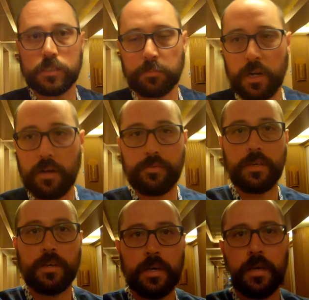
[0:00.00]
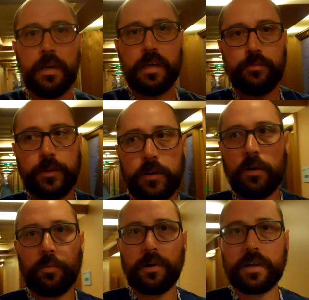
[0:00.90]
some coffee and figure out
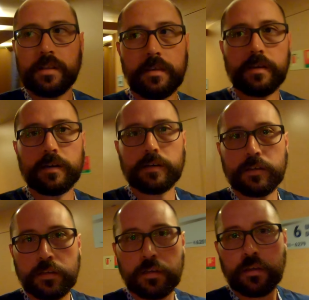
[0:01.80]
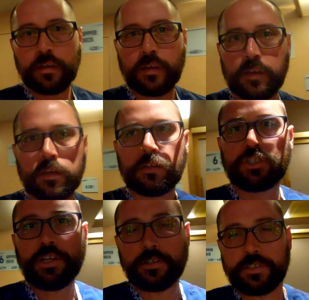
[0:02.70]
where I get the uh,
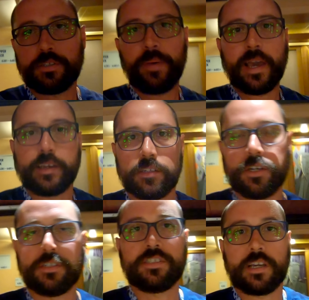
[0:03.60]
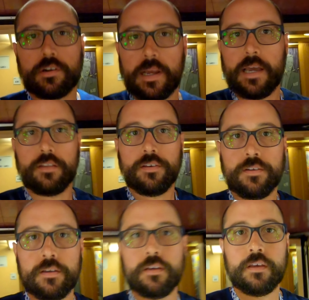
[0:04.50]
Cheers package sticker at.
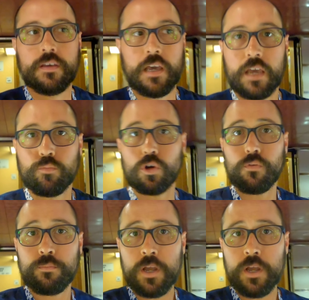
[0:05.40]
And we'll go from